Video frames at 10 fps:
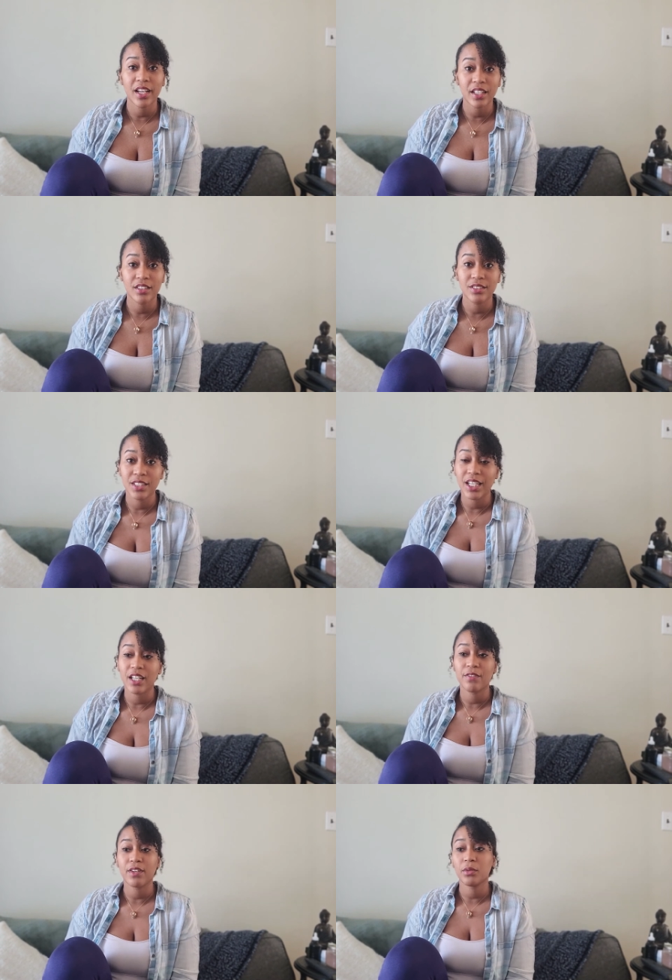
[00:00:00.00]
I can do that.
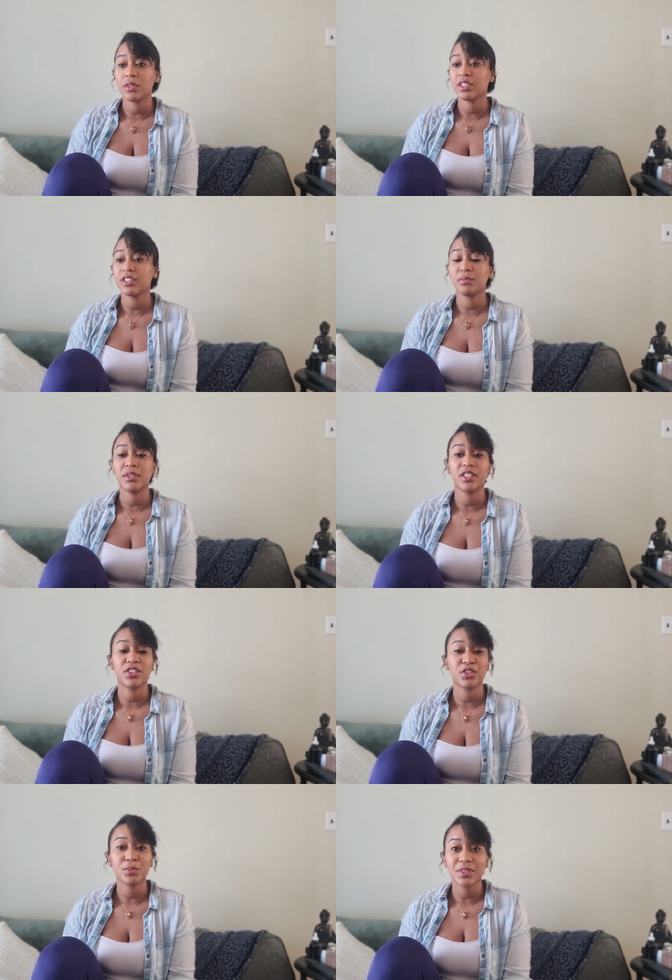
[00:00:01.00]
If I want to be an
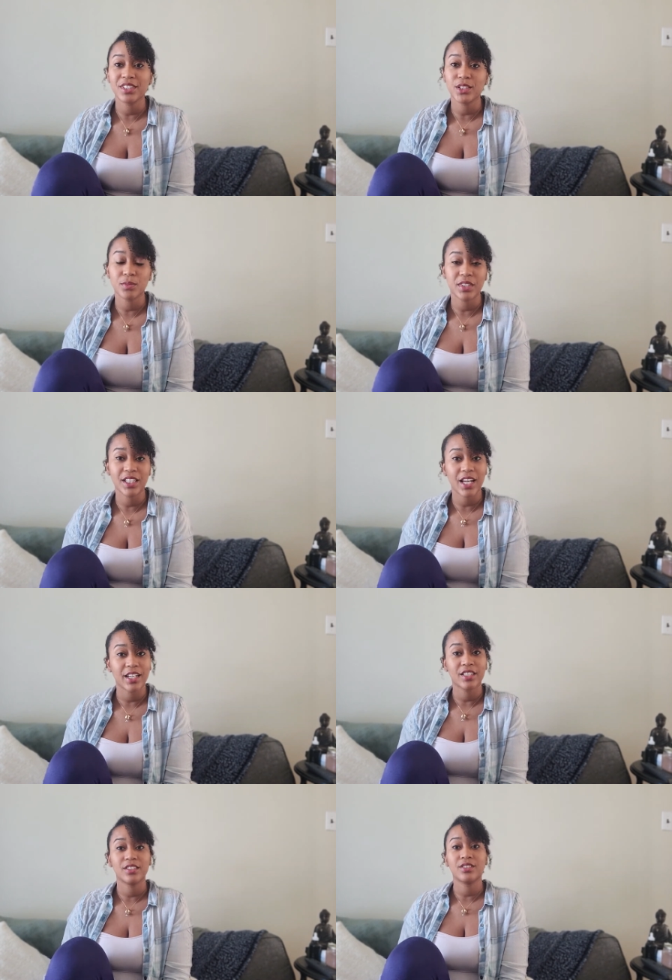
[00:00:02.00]
herbalist one day, I
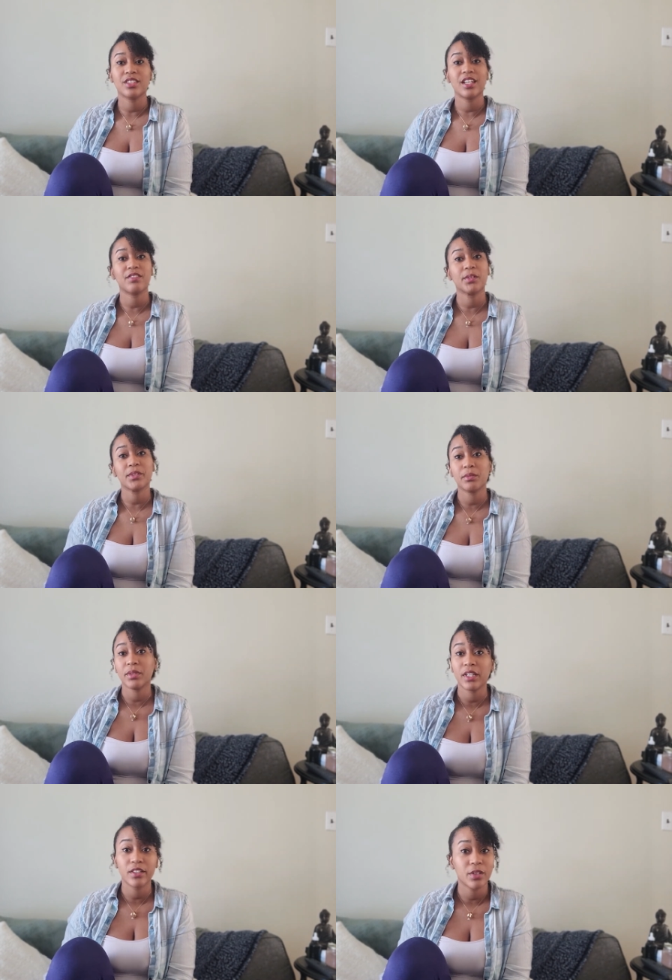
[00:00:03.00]
can do that. If I want to
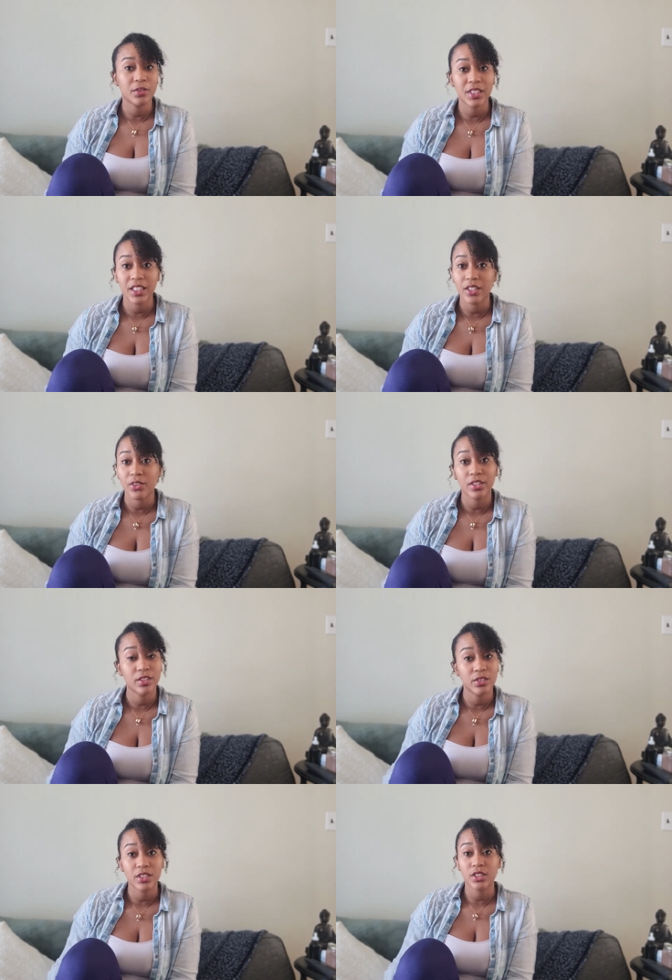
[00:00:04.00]
be a yogi or a
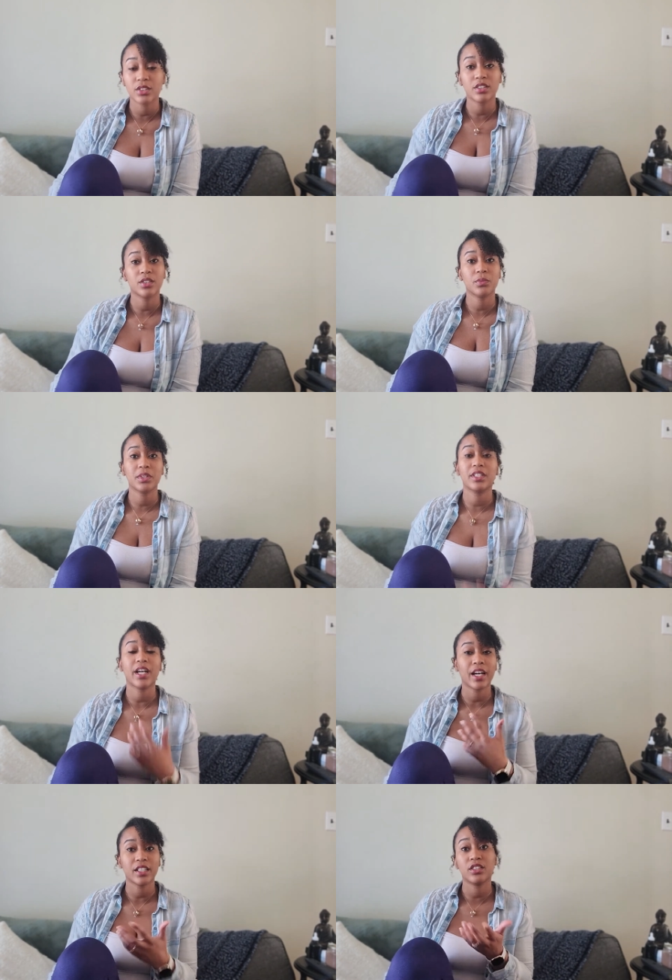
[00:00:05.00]
yoga instructor one day,
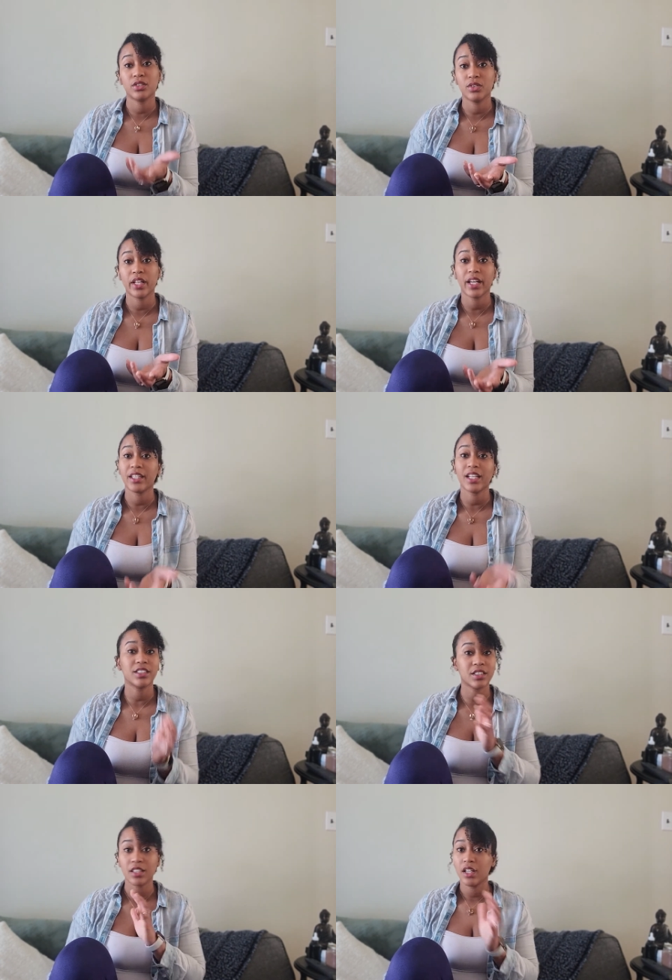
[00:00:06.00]
I could do that.
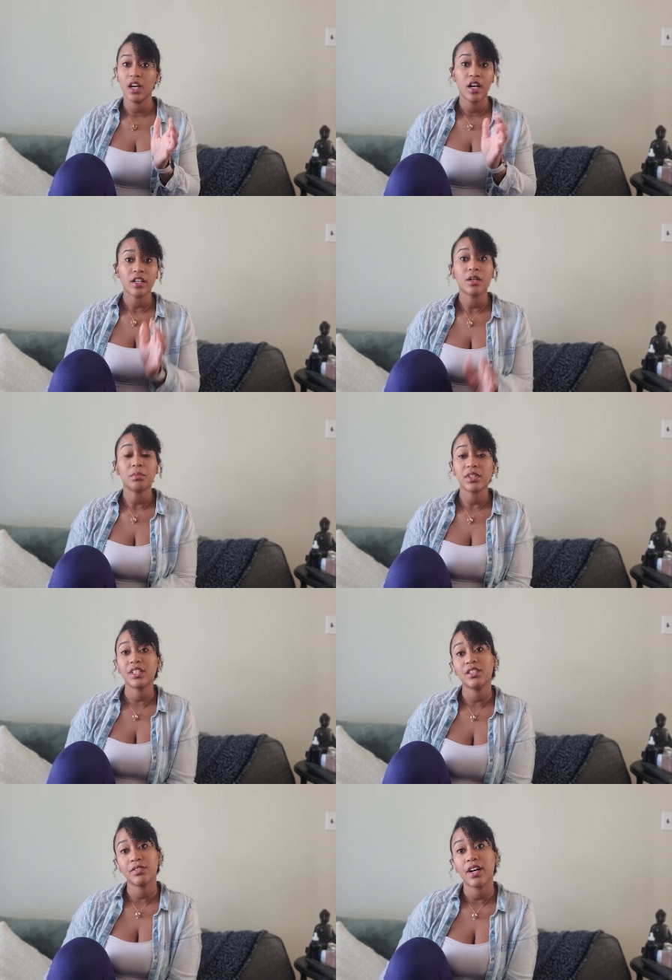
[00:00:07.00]
That's
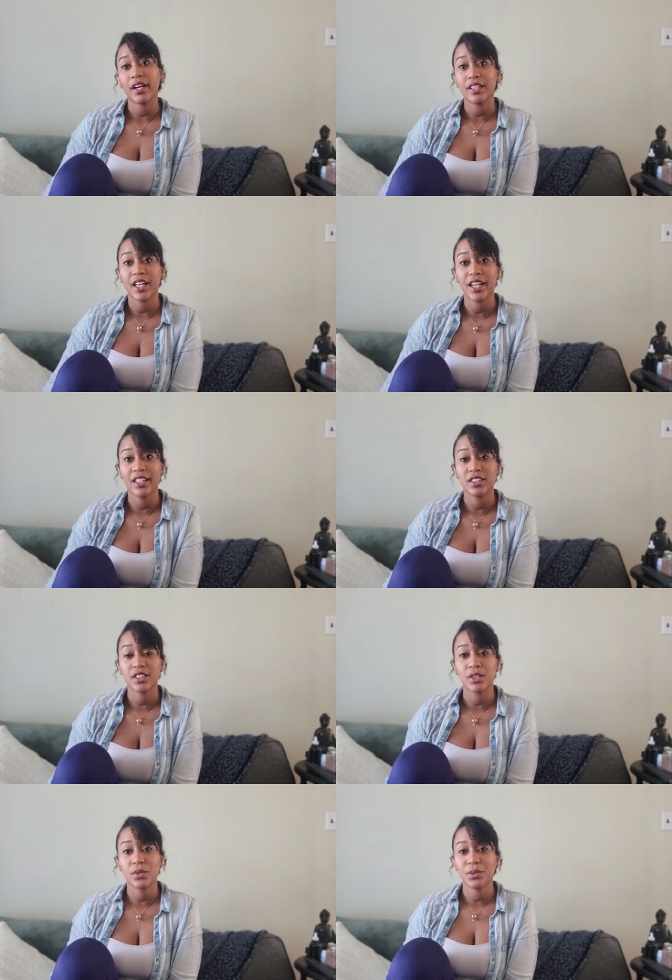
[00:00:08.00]
completely fine. And
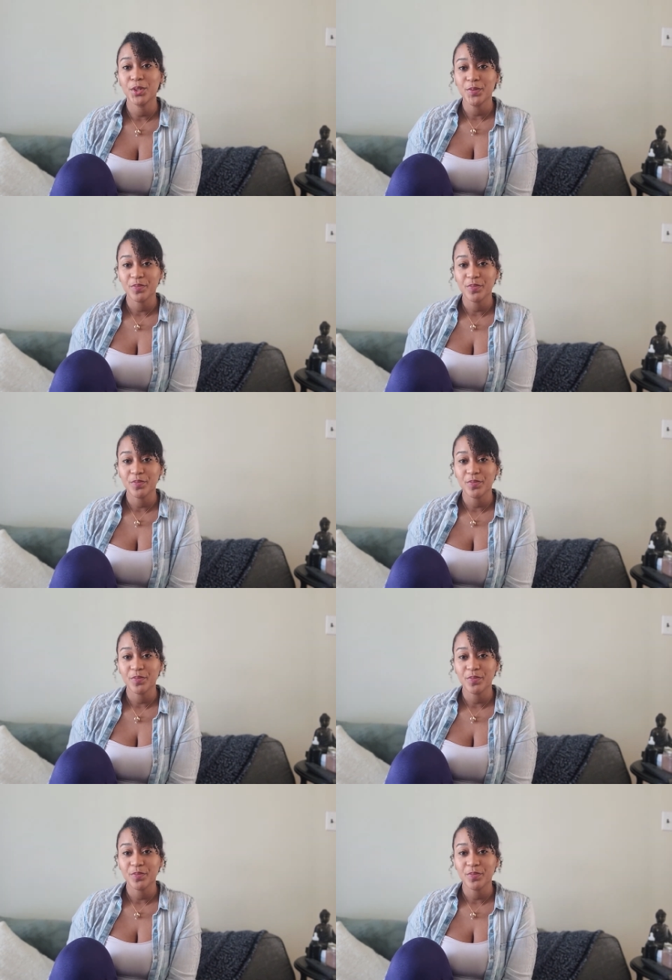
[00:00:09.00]
so,